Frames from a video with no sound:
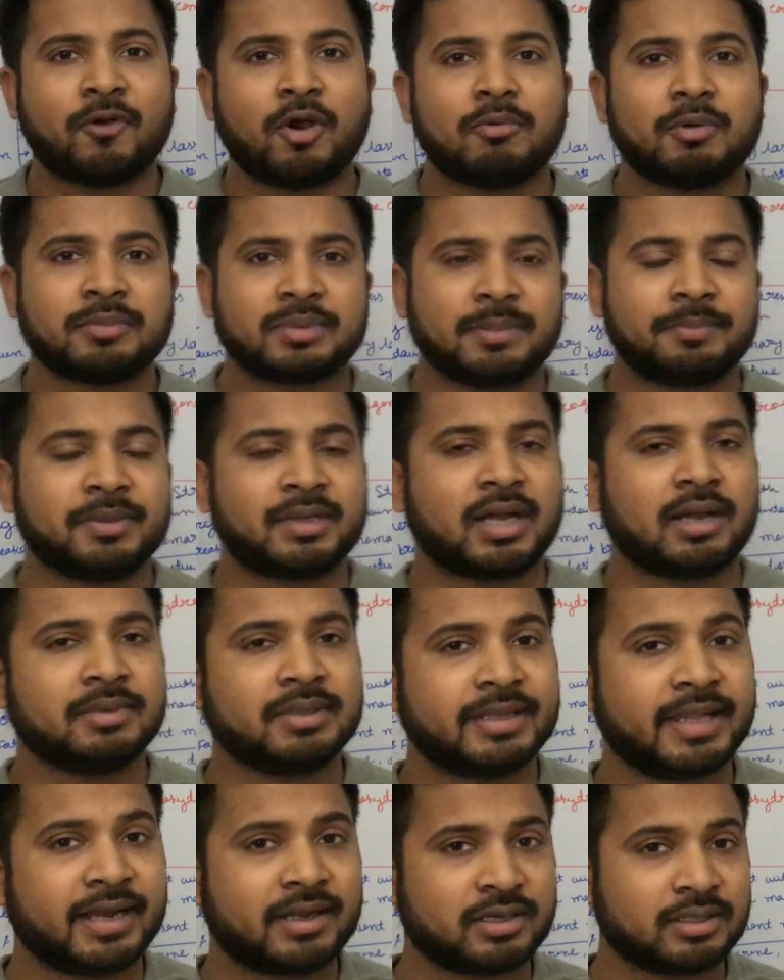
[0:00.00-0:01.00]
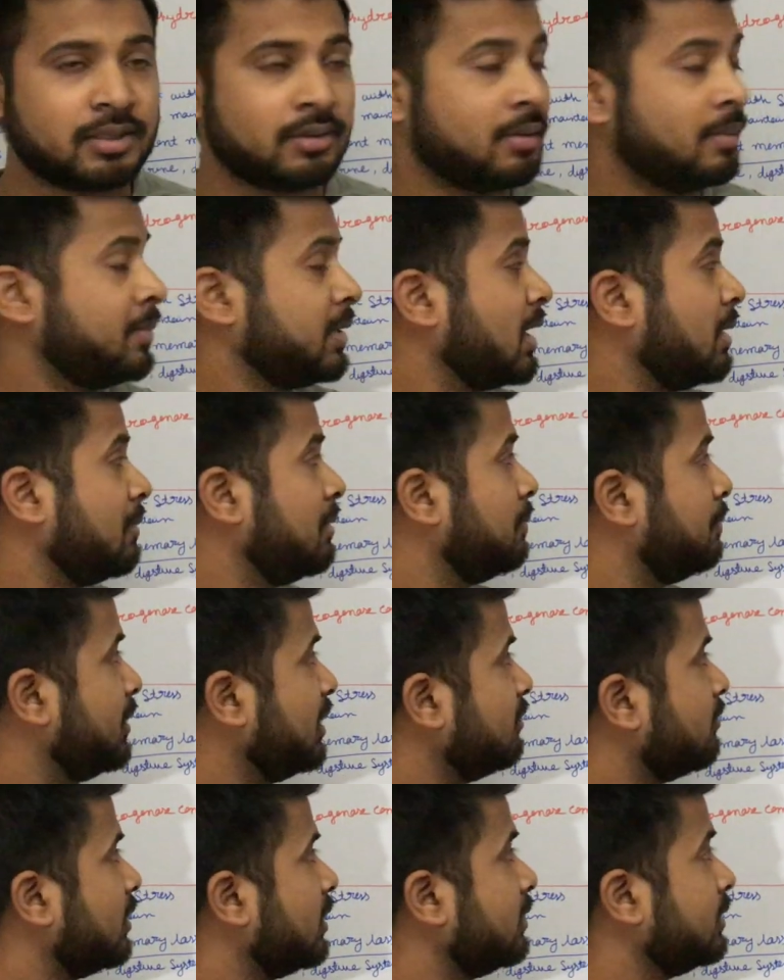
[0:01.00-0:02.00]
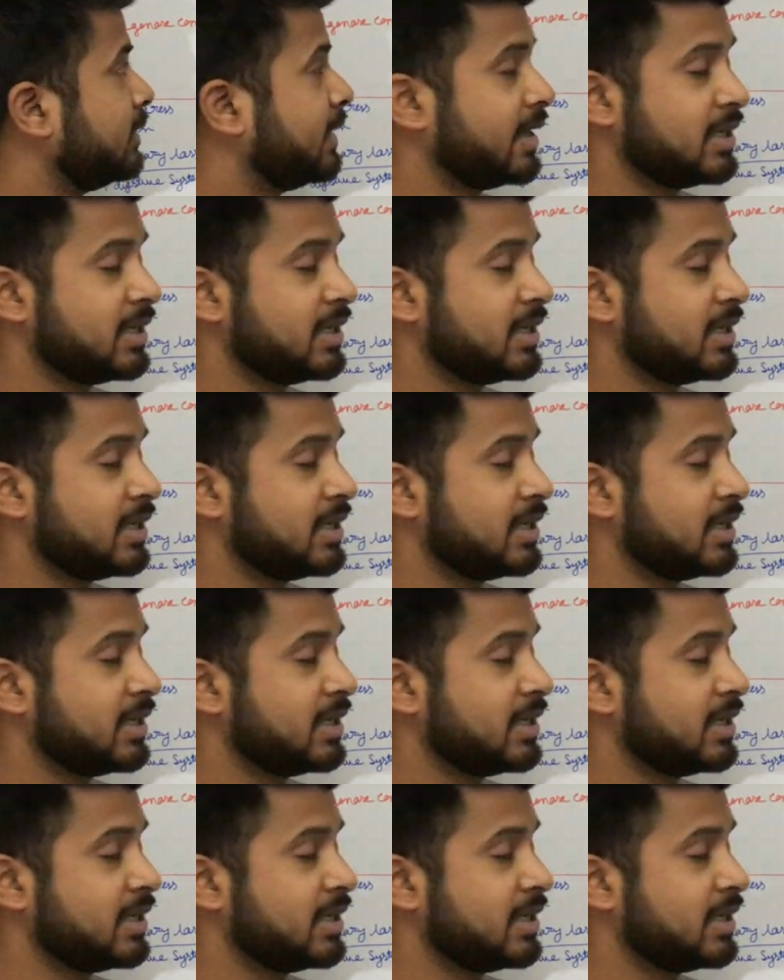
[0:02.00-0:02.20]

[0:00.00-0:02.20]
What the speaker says: form of the vitamin, that is vitamin B1,